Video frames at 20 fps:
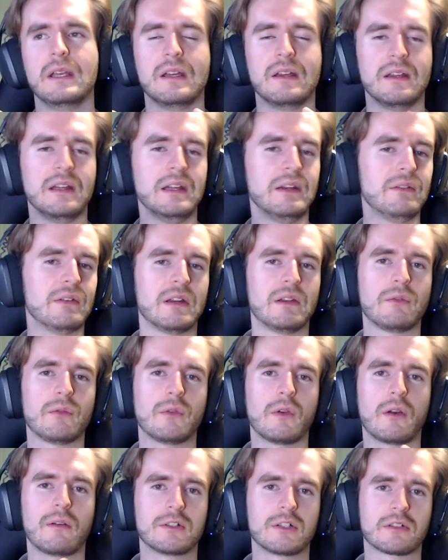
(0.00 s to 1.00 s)
even if you
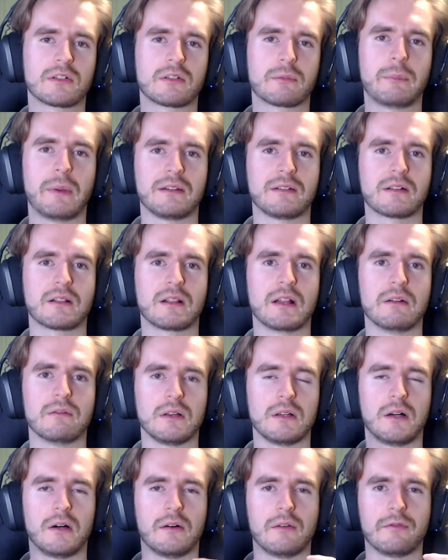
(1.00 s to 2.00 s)
have just basic
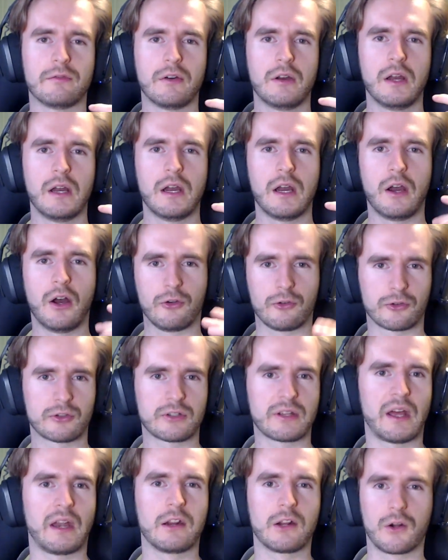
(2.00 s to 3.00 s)
level of
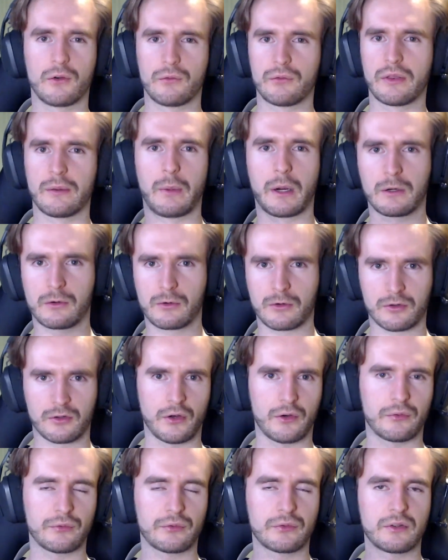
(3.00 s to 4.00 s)
understanding of the
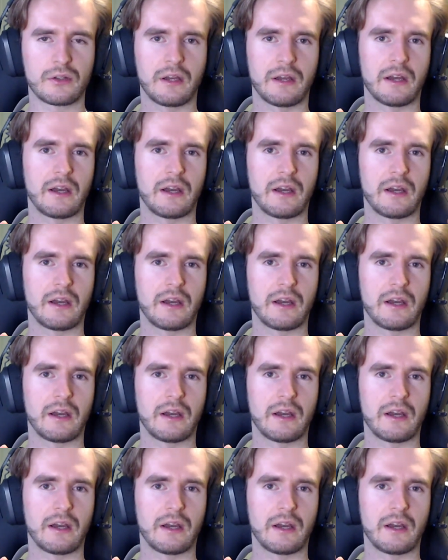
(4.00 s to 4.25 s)
Microsoft